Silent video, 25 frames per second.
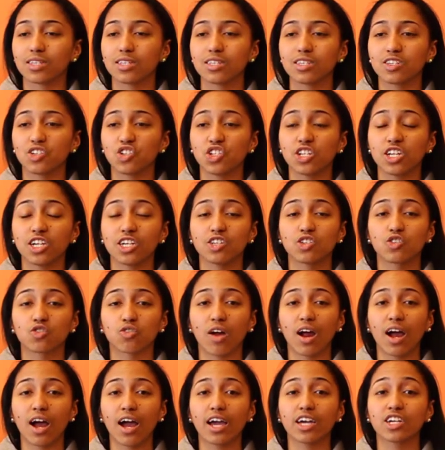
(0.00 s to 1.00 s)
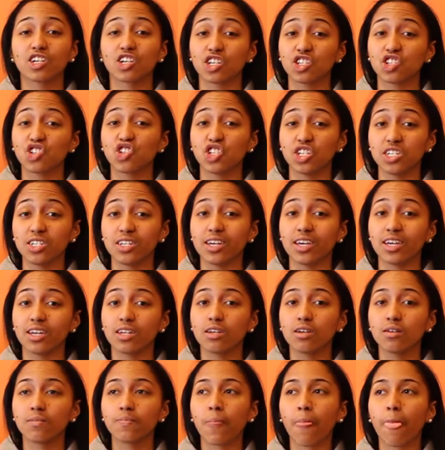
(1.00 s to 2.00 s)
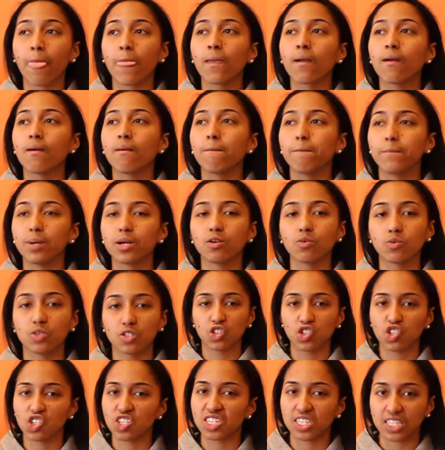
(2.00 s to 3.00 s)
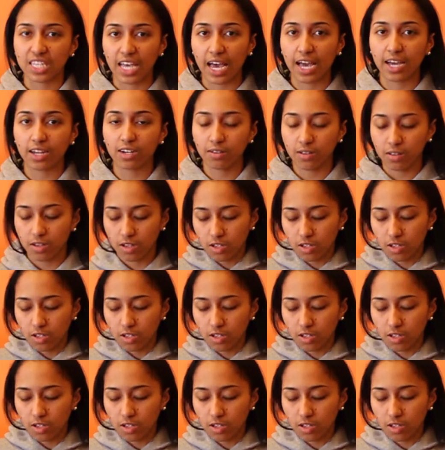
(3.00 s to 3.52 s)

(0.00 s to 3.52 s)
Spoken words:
she didn't try, because she did, but it just sad.